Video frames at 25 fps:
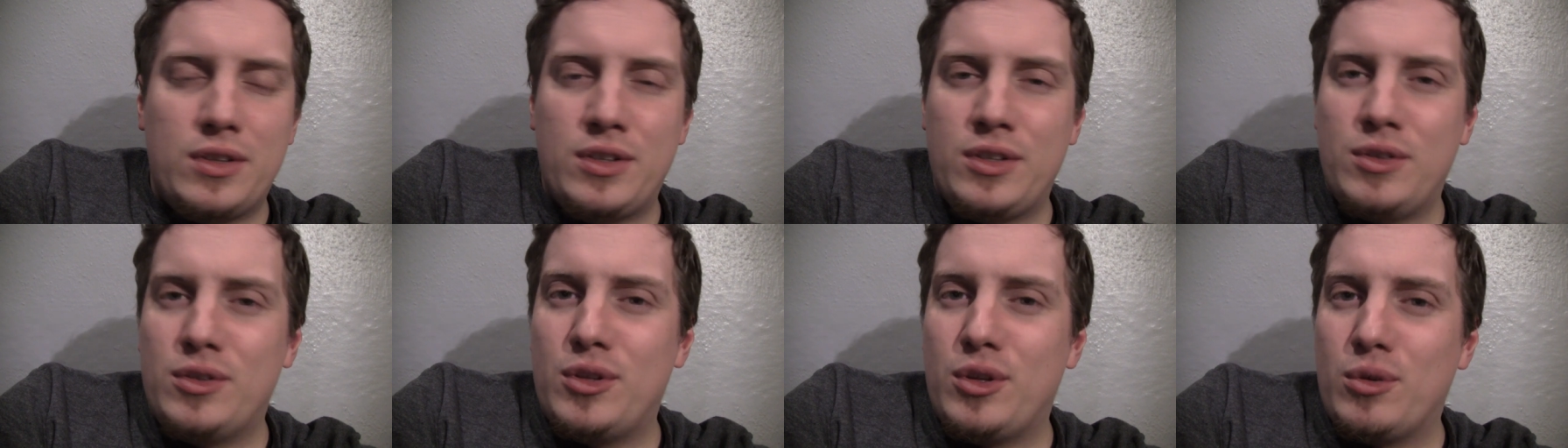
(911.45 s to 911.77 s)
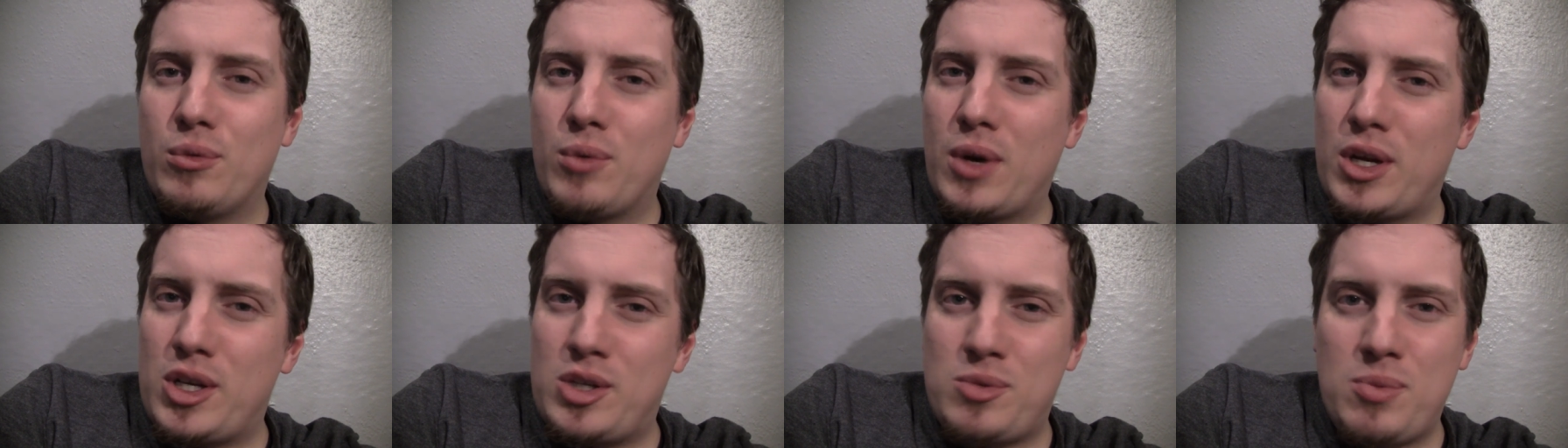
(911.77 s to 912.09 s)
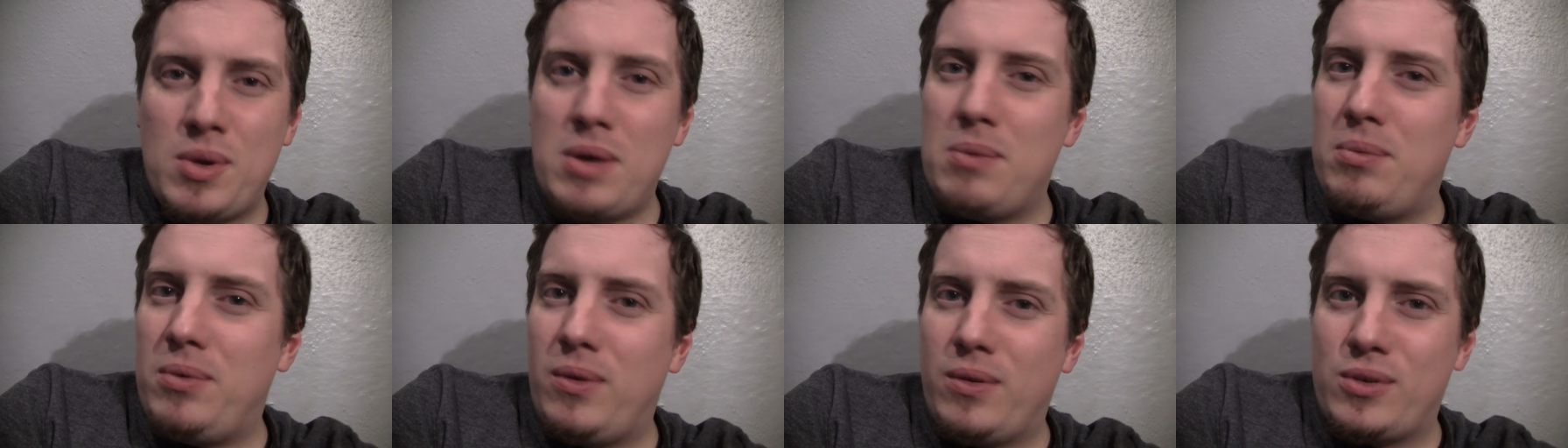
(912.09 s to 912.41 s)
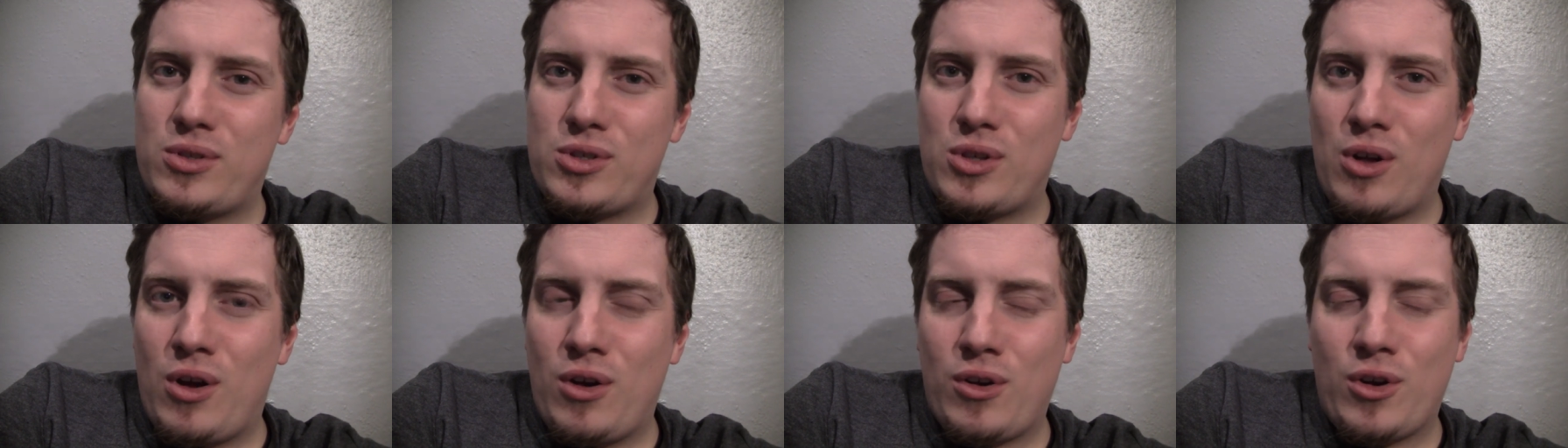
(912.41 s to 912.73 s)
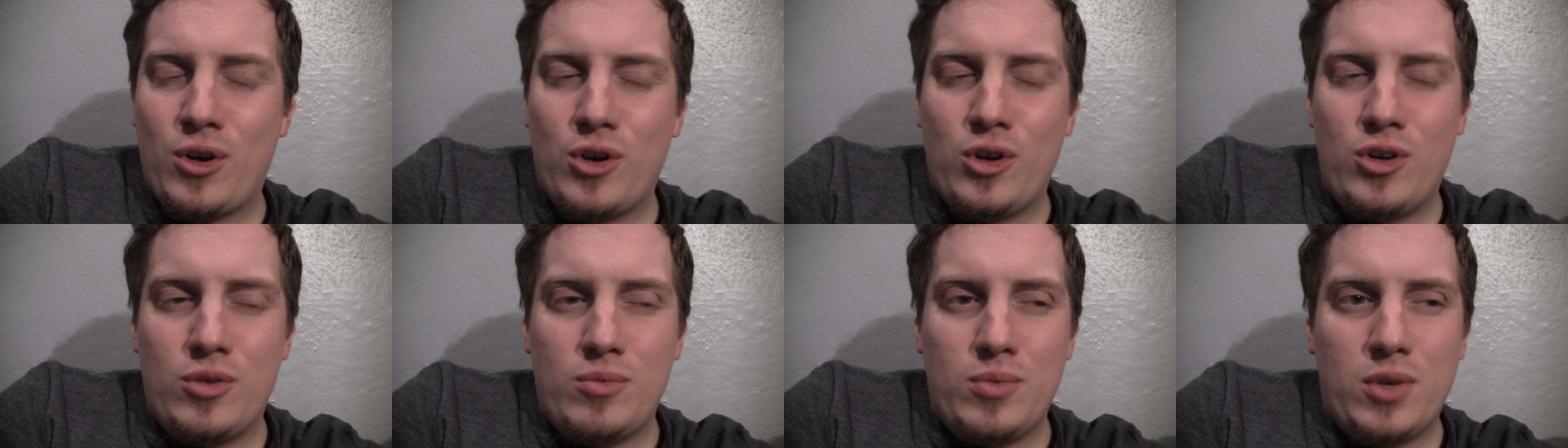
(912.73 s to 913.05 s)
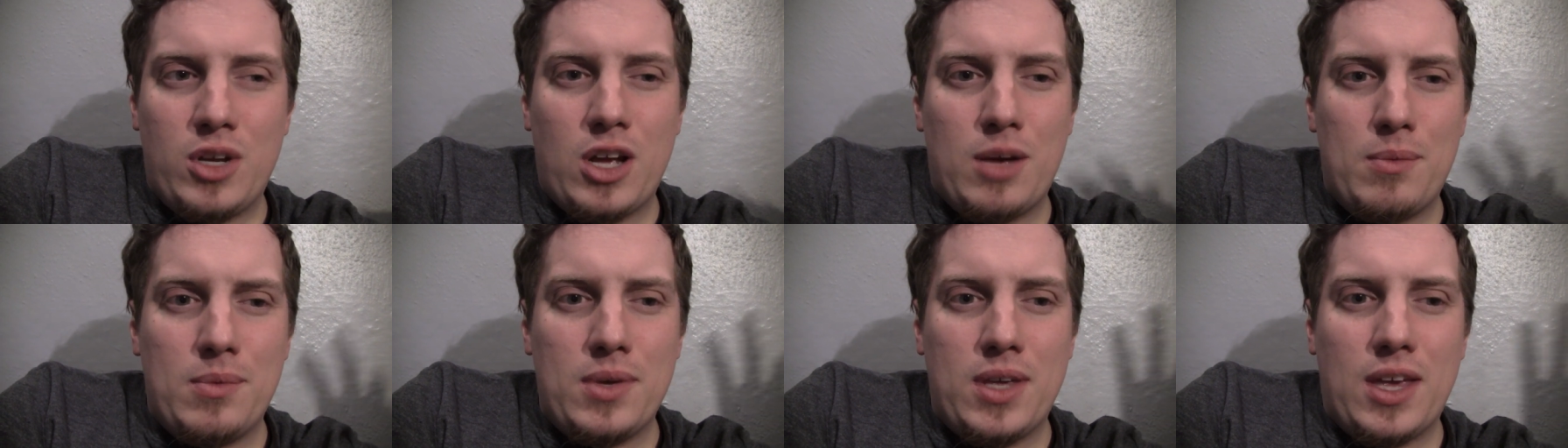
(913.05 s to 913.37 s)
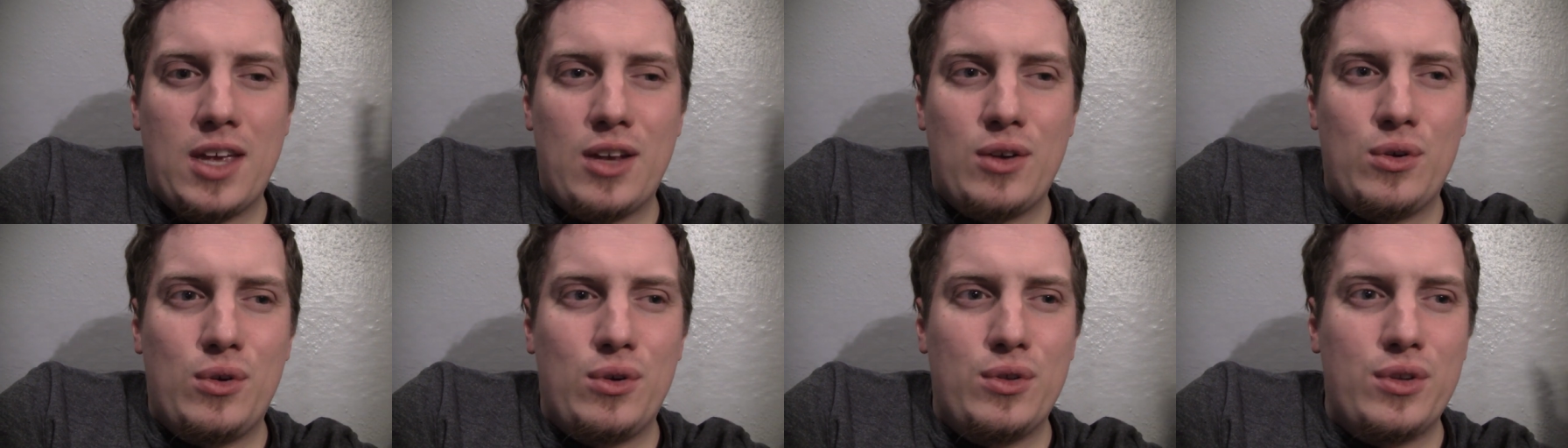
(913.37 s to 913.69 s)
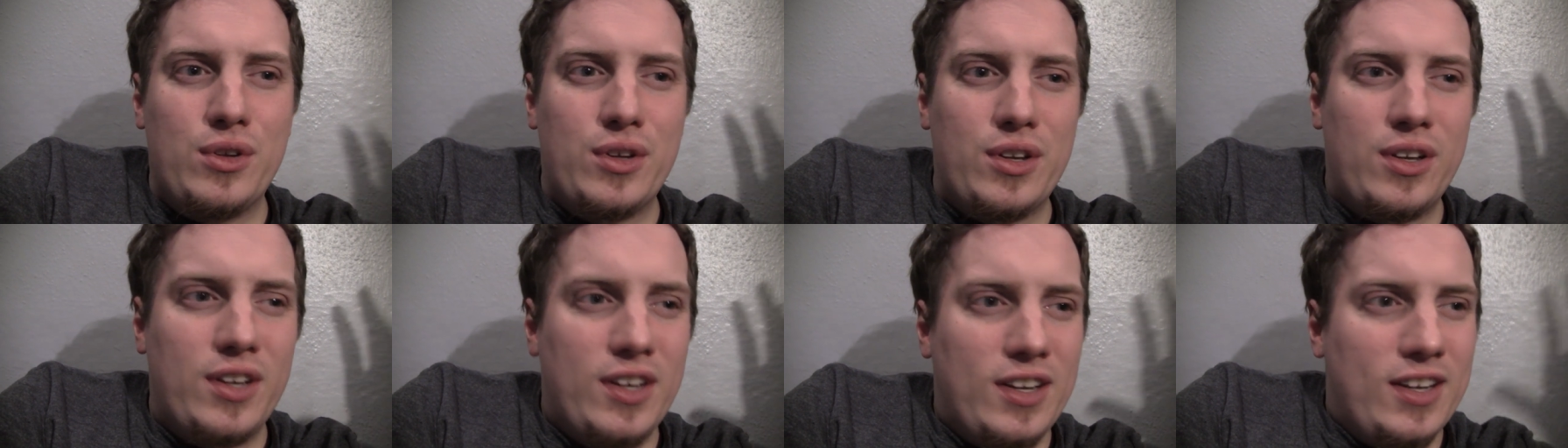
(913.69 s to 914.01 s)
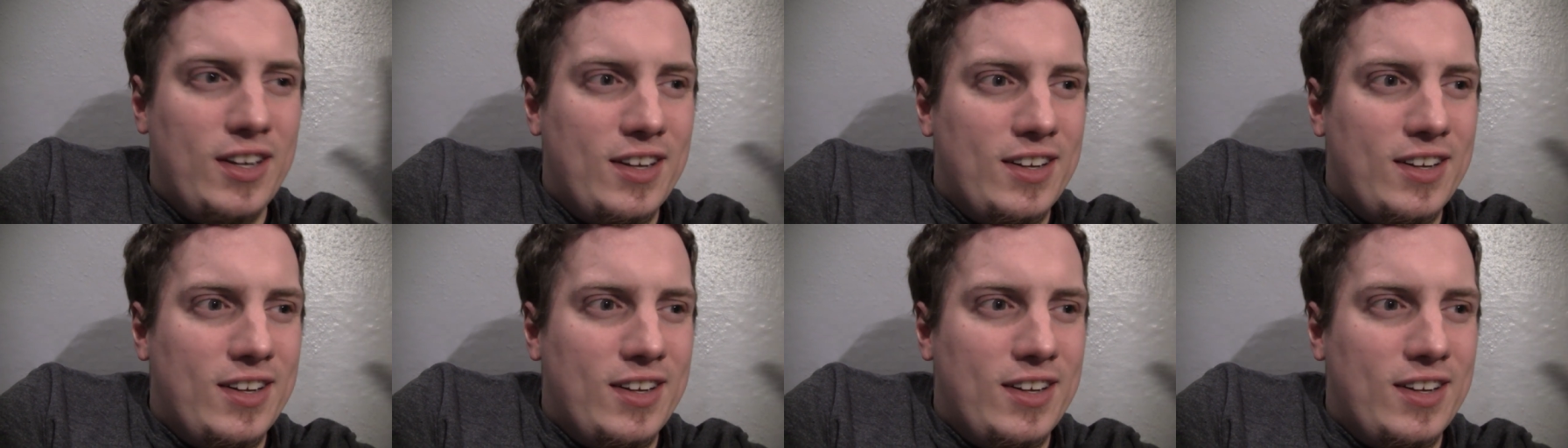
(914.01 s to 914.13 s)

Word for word: the, the, rich people of Stockholm coming in all the